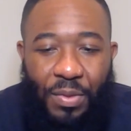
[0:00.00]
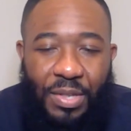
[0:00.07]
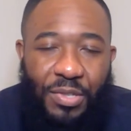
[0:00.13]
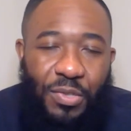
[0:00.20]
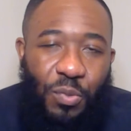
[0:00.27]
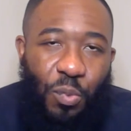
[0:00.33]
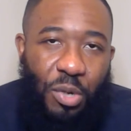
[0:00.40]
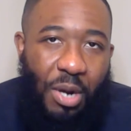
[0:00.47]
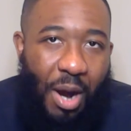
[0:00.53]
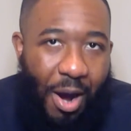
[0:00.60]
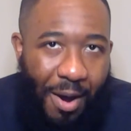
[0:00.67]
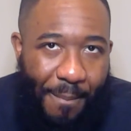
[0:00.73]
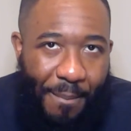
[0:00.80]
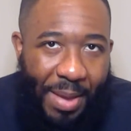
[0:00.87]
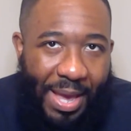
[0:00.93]
this is where
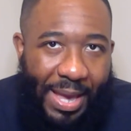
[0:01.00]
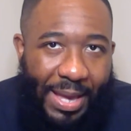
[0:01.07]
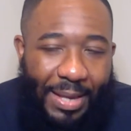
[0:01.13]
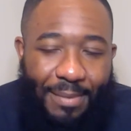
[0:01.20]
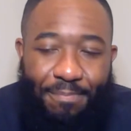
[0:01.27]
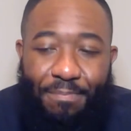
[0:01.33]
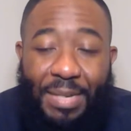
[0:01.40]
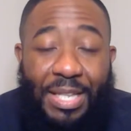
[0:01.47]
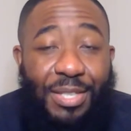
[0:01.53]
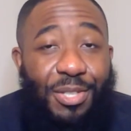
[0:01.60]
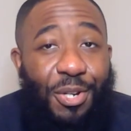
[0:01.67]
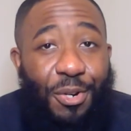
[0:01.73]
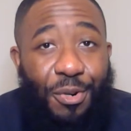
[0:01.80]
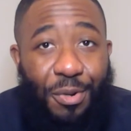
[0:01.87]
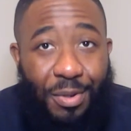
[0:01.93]
Aunt May meets
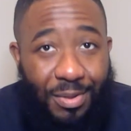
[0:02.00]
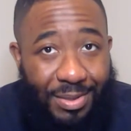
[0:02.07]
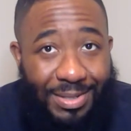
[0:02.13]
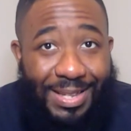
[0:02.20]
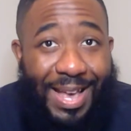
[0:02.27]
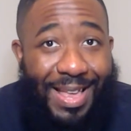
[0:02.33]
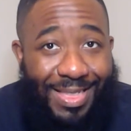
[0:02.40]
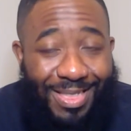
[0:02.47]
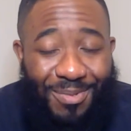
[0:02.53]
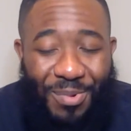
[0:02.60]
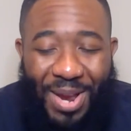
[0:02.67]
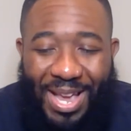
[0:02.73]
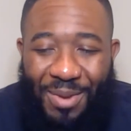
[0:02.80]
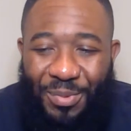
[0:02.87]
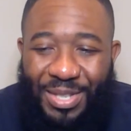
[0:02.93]
her death, right?